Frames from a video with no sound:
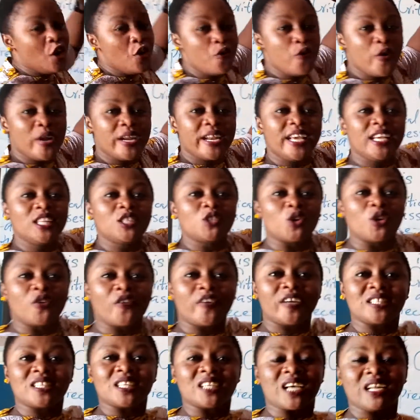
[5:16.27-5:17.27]
Reading to
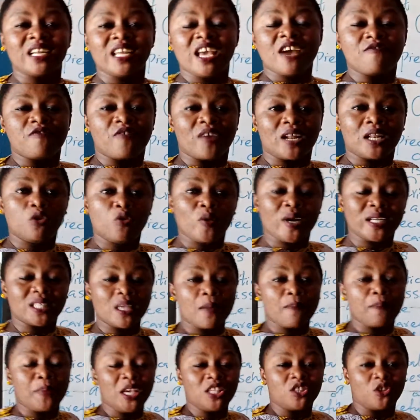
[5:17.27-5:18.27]
critically evaluate a
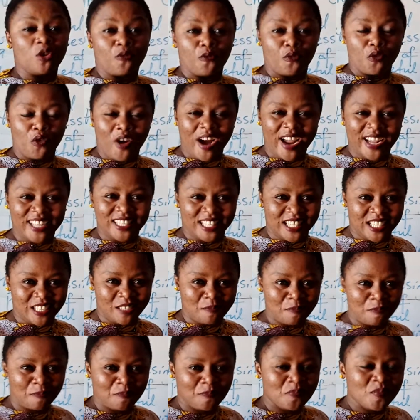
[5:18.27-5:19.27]
piece of writing.
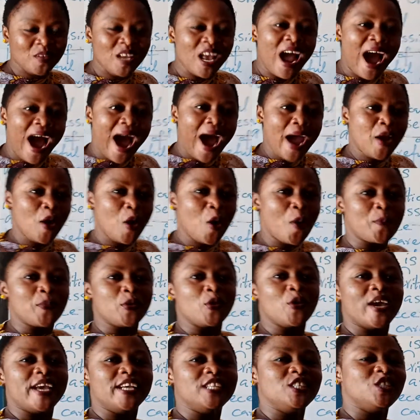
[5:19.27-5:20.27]
I hope you
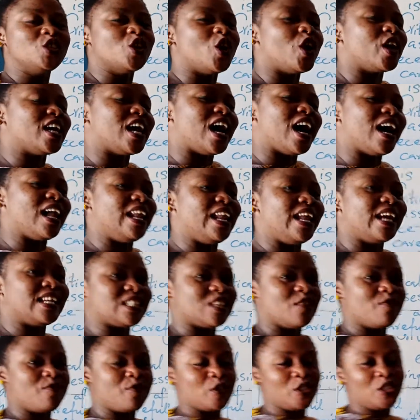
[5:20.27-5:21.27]
enjoyed our
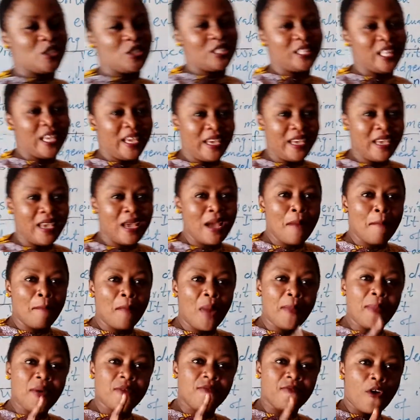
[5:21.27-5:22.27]
lesson for today.
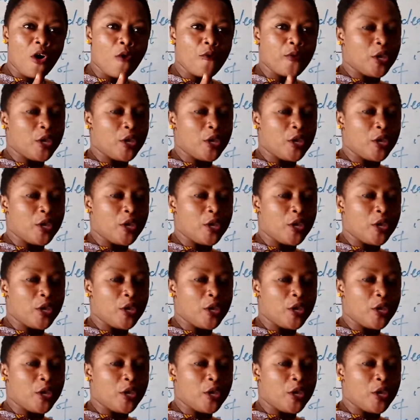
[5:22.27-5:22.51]
But before we